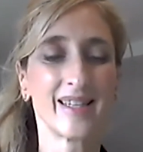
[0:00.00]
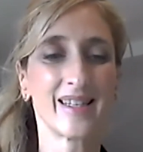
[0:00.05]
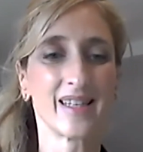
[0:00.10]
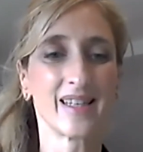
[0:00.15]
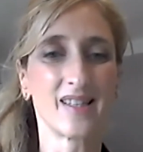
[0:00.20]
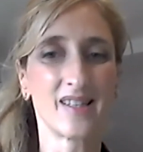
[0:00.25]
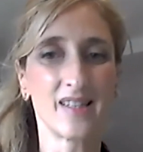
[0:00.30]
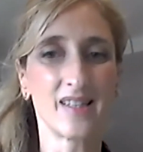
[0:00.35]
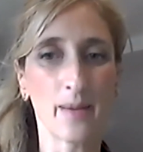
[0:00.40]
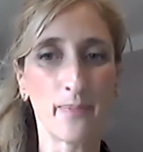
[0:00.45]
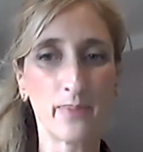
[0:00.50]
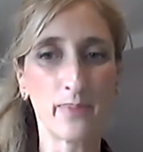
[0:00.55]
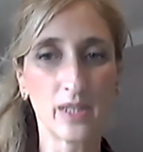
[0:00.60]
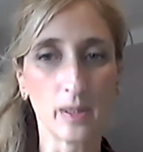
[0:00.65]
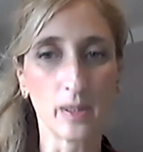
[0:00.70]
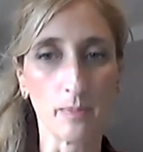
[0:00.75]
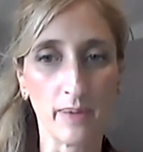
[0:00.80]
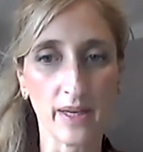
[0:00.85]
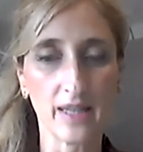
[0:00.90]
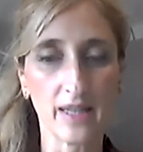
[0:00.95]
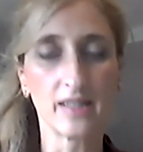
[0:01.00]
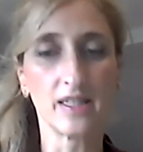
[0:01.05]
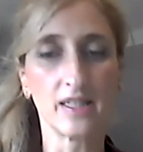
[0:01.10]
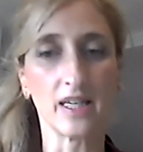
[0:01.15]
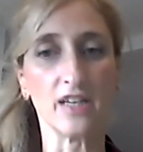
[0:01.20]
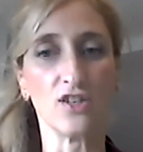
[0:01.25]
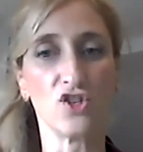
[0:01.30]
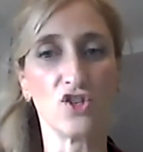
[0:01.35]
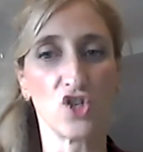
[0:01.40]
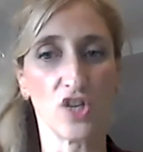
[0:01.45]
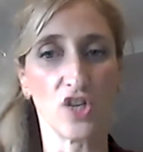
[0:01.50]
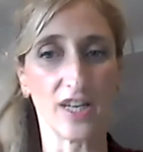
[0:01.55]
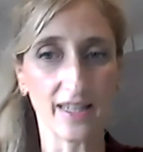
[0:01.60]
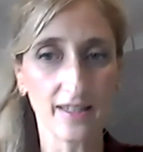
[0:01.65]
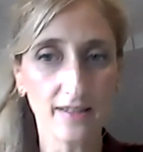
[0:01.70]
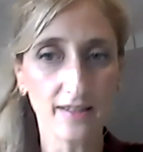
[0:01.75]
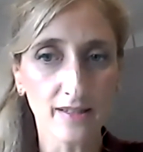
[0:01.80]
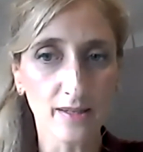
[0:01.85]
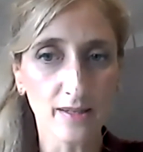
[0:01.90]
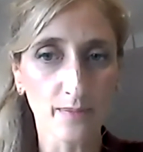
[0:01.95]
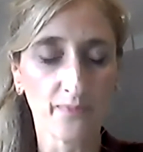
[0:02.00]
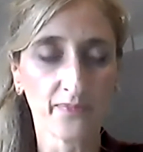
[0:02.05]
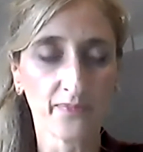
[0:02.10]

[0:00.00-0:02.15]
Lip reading: susceptibility genes.